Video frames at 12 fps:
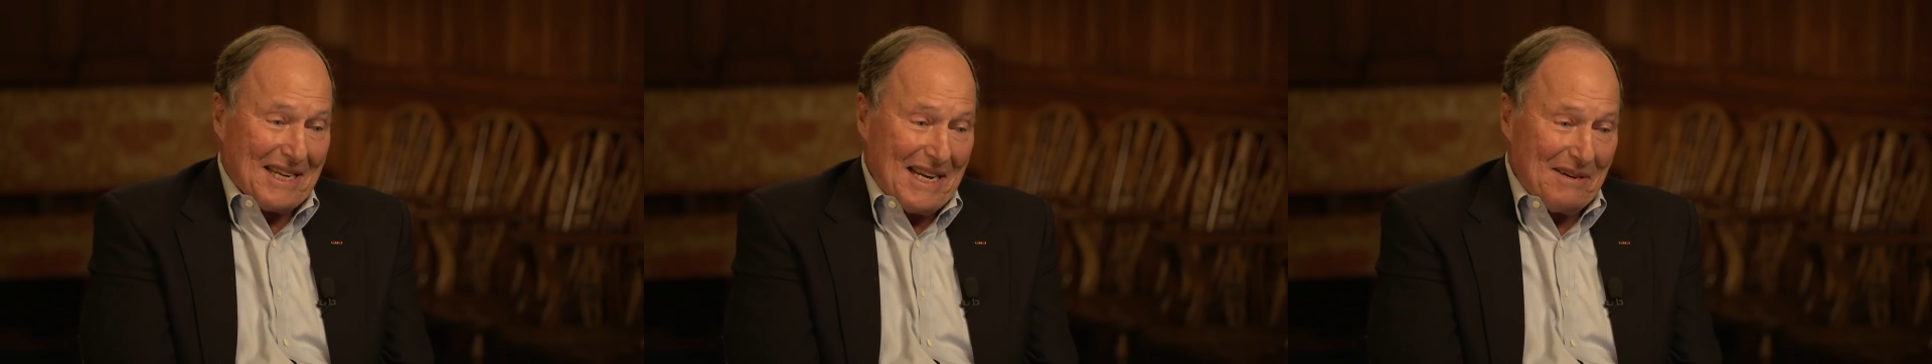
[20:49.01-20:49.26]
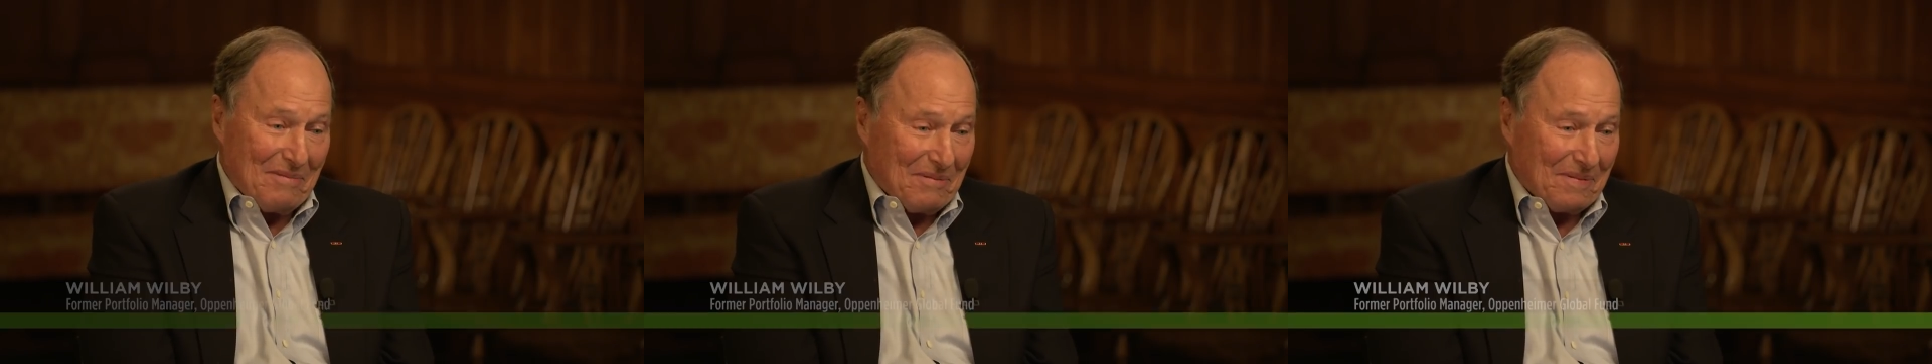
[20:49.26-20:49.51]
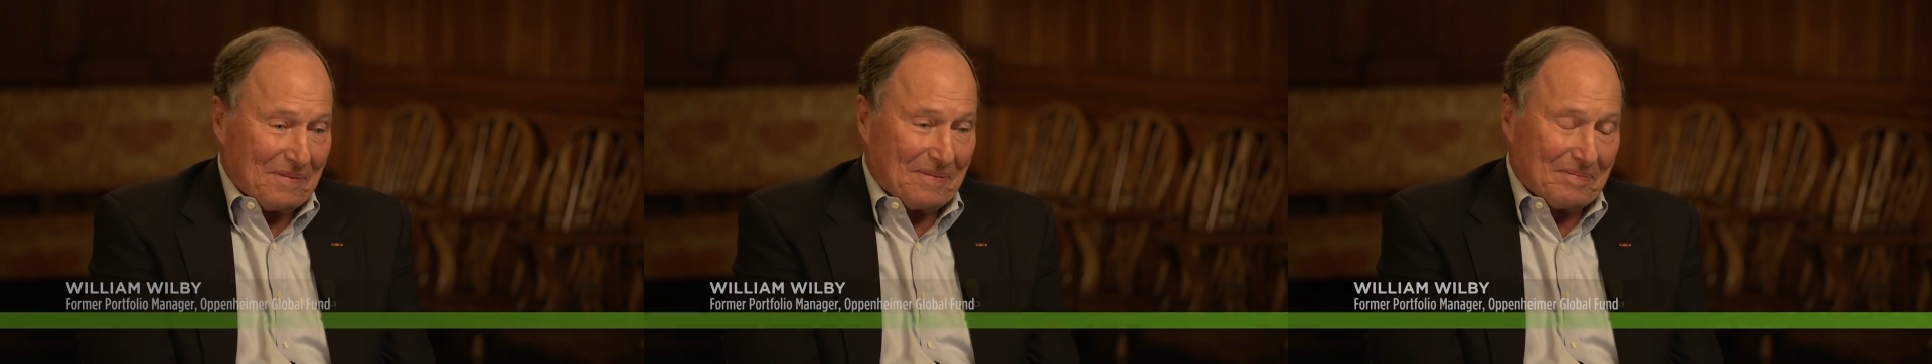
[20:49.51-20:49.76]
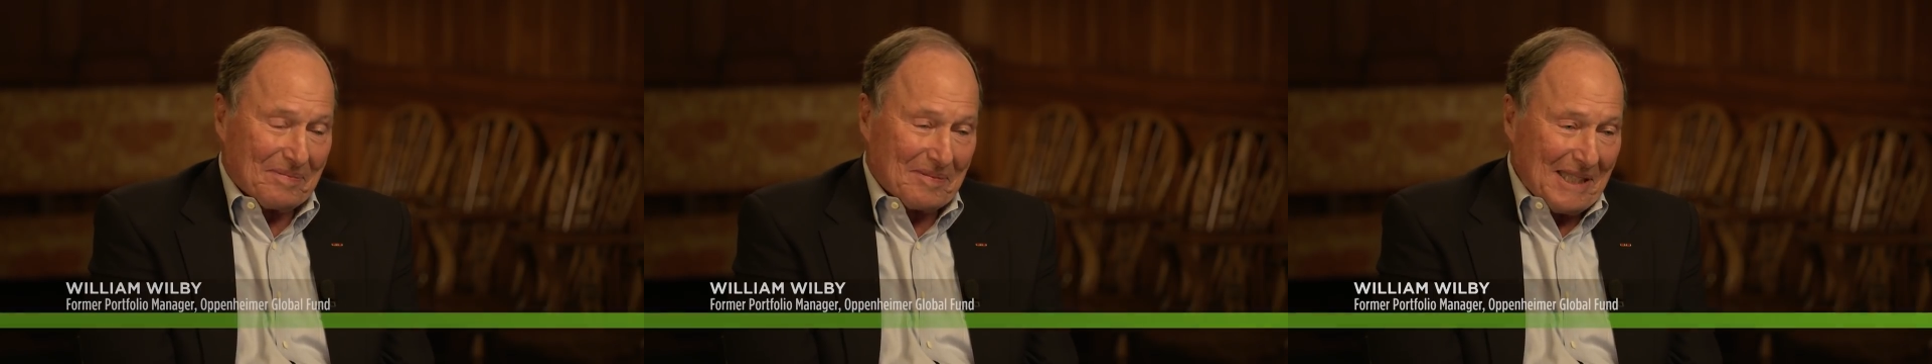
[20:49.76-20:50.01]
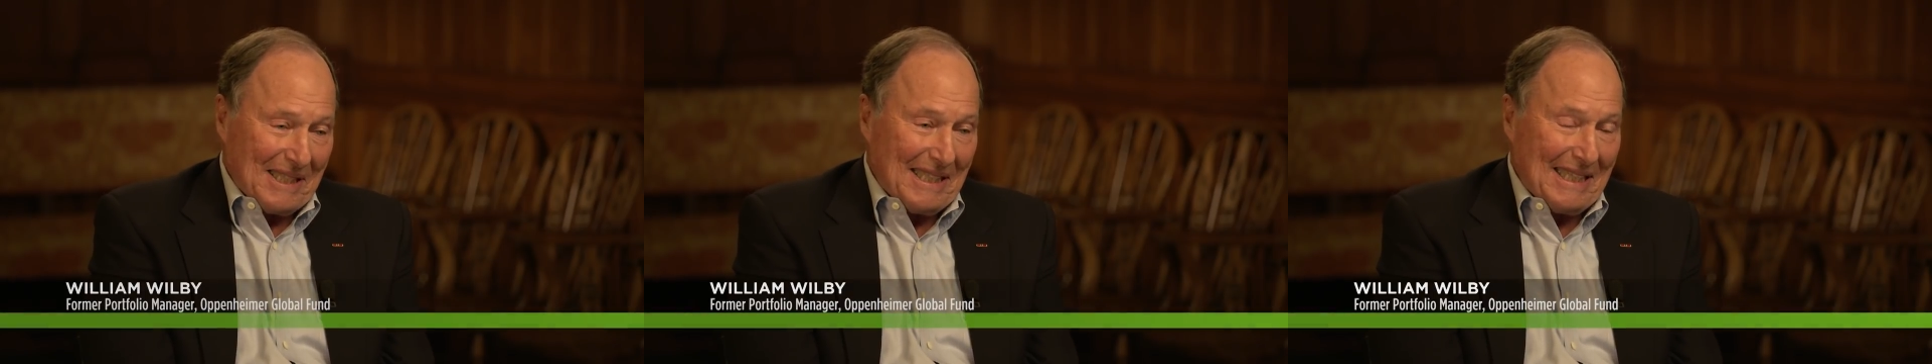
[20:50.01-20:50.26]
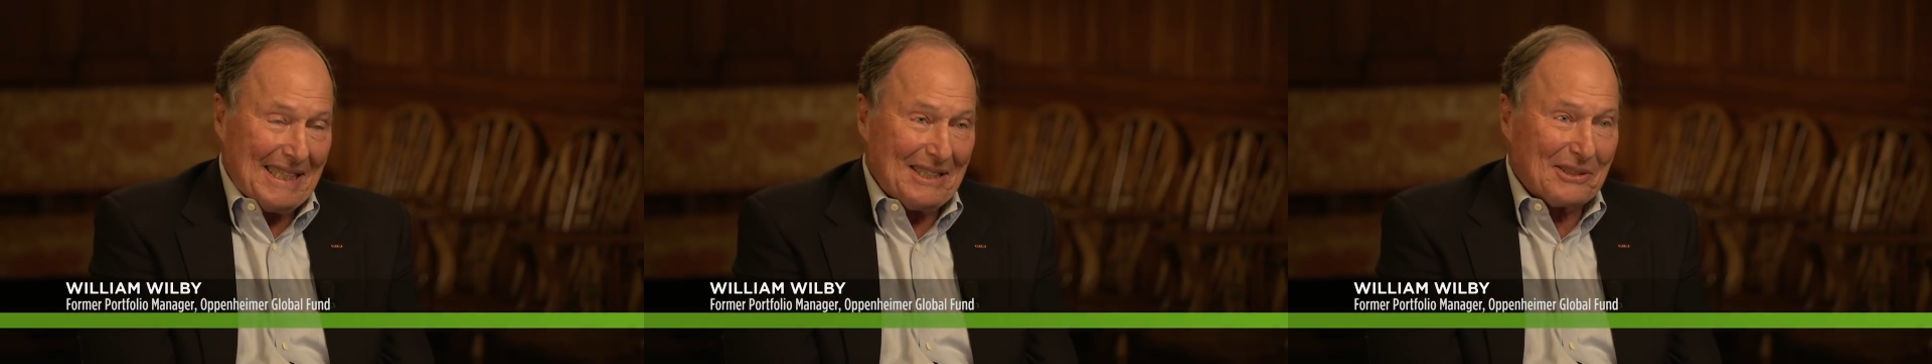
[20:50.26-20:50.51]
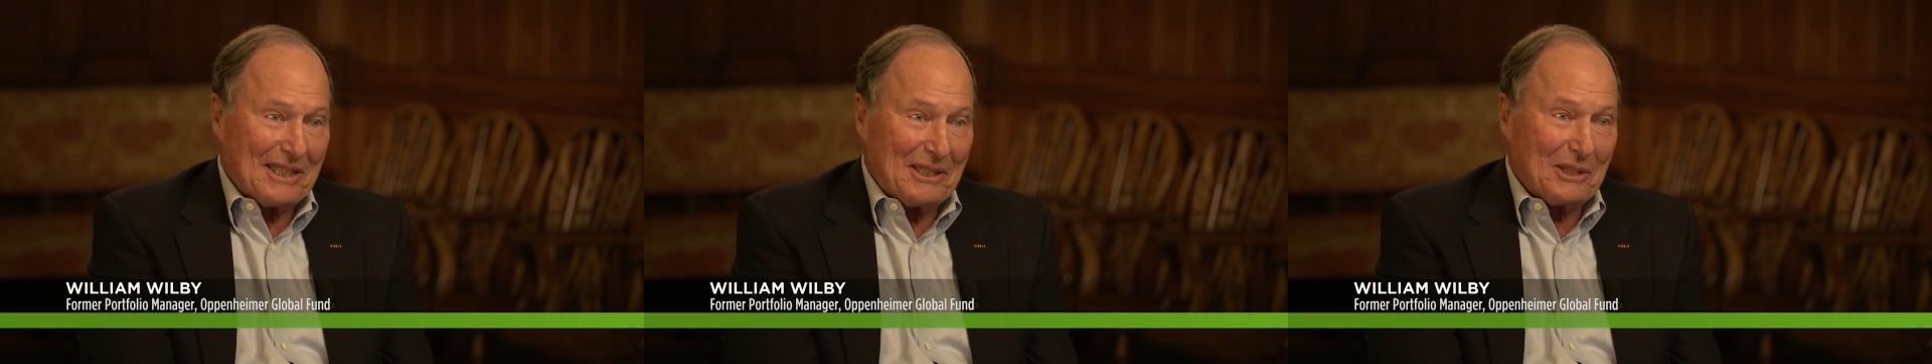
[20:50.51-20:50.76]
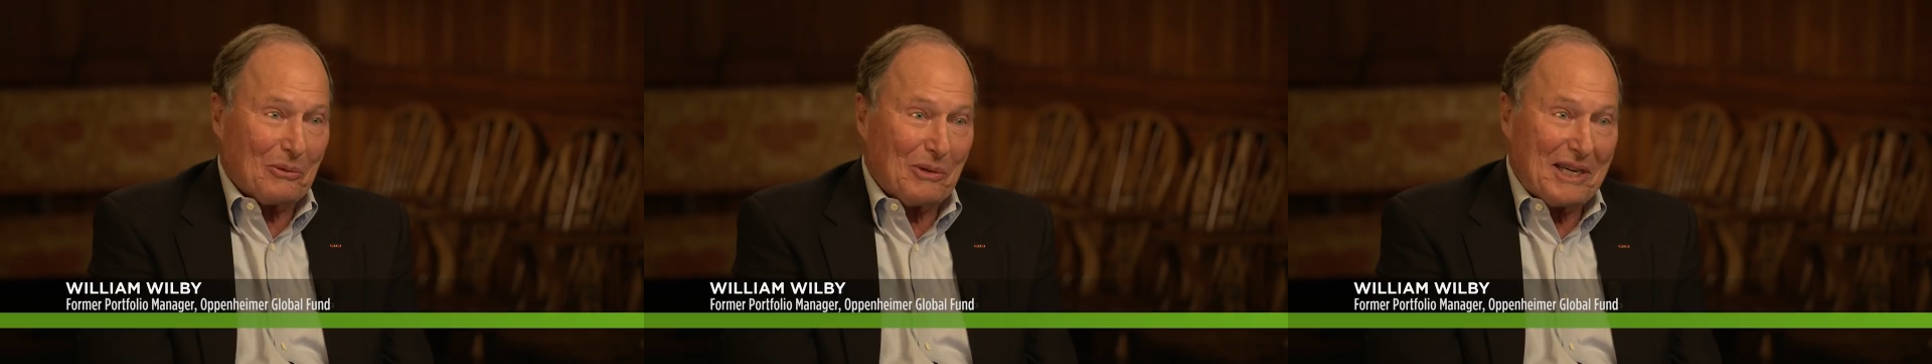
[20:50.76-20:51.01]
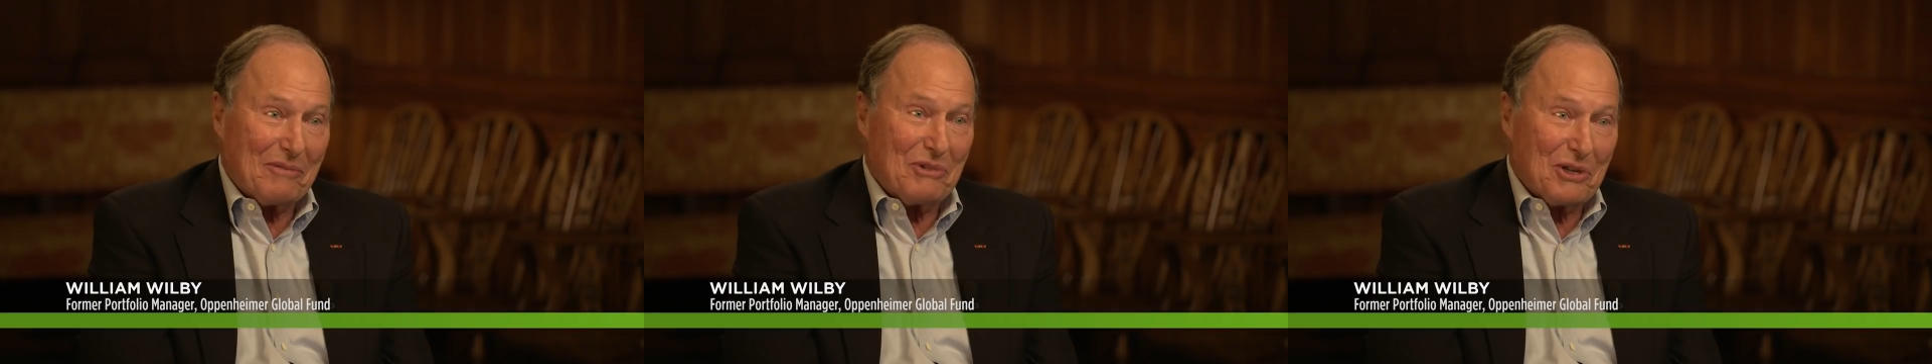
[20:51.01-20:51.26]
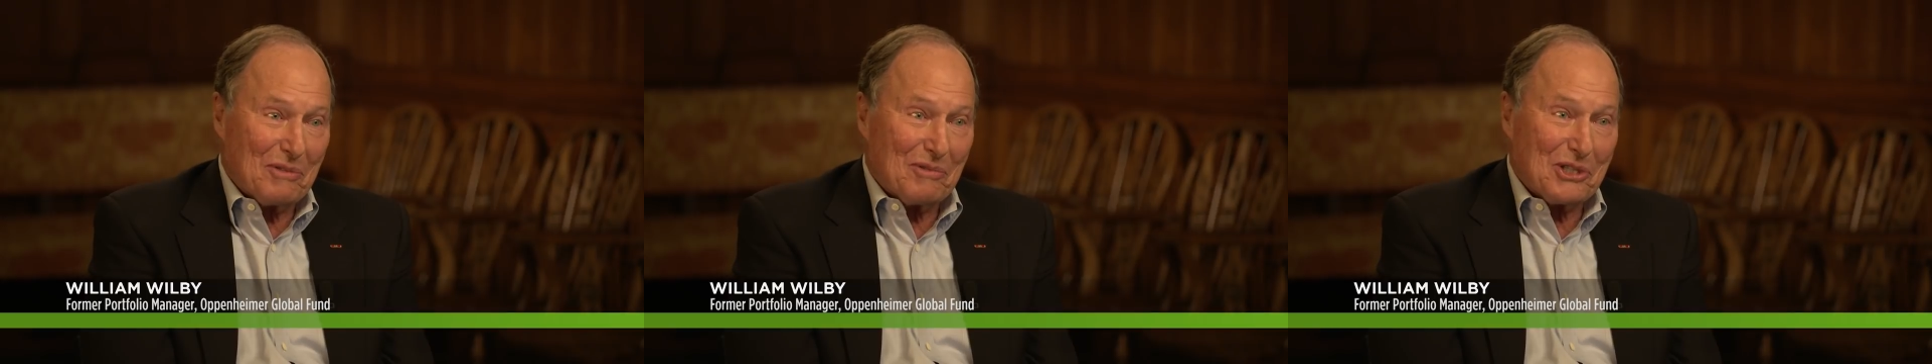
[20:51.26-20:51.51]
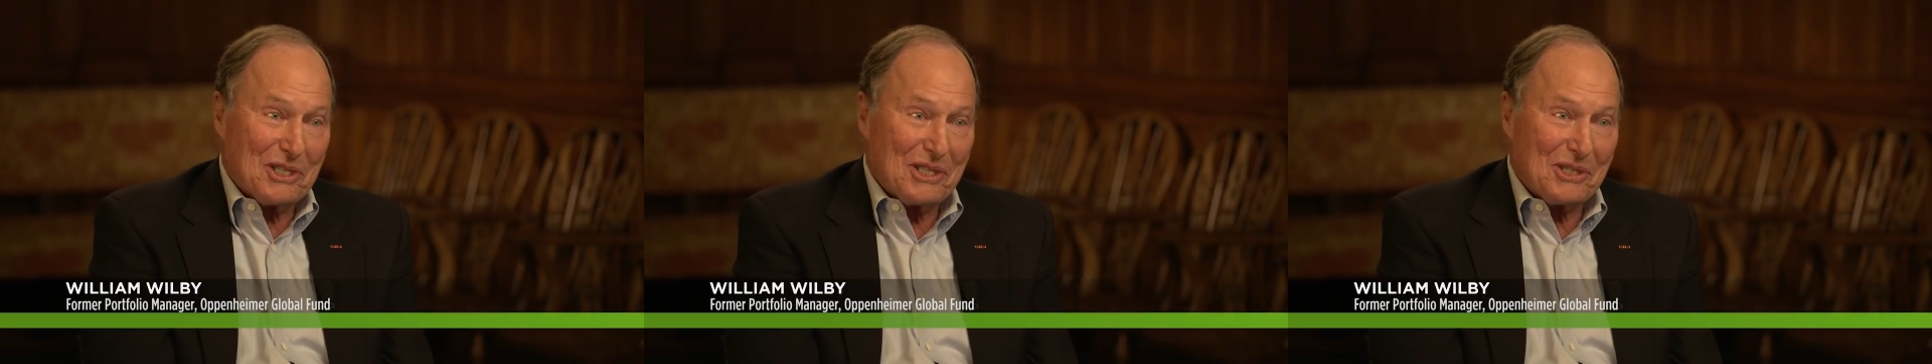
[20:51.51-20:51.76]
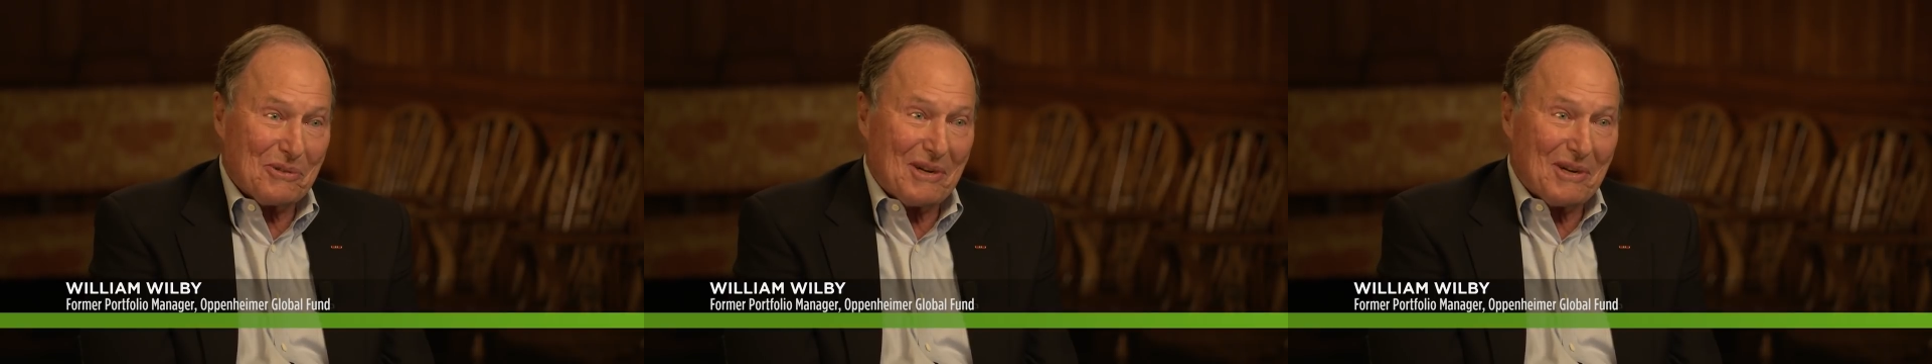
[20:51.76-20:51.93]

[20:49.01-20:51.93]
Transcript: kind of a healthy degree of nervousness